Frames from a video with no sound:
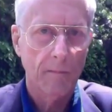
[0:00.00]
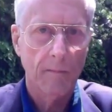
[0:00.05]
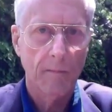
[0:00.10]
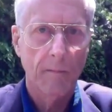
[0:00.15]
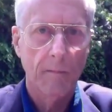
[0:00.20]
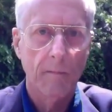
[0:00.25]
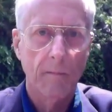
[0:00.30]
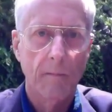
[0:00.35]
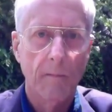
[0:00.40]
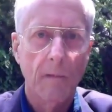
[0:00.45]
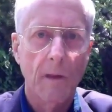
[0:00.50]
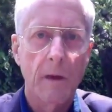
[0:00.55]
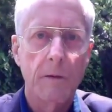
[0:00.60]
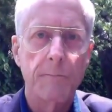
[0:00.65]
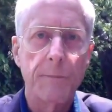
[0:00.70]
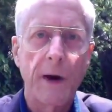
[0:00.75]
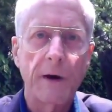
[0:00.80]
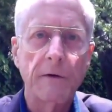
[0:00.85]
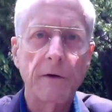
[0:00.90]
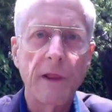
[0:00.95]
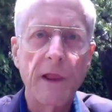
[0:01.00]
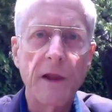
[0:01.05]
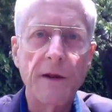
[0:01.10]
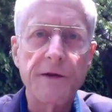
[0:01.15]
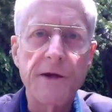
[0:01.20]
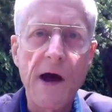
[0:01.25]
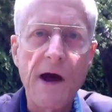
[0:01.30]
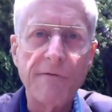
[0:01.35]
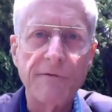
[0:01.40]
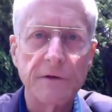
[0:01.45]
Parallel
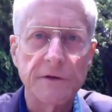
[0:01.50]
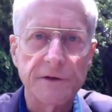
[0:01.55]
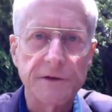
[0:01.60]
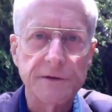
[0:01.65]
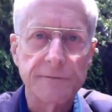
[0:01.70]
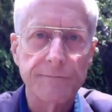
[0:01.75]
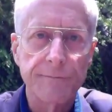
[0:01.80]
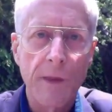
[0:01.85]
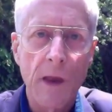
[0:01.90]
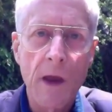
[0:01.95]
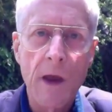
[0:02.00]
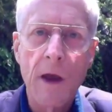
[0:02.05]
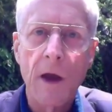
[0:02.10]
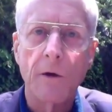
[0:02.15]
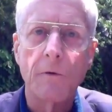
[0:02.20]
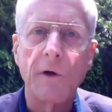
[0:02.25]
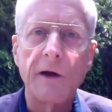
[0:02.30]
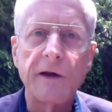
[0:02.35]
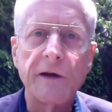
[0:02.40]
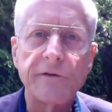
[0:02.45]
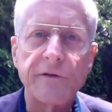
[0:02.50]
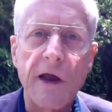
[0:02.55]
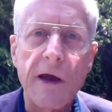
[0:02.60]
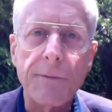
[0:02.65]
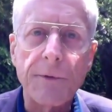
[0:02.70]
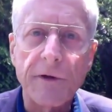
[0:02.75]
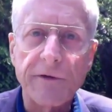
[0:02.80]
novel. A great example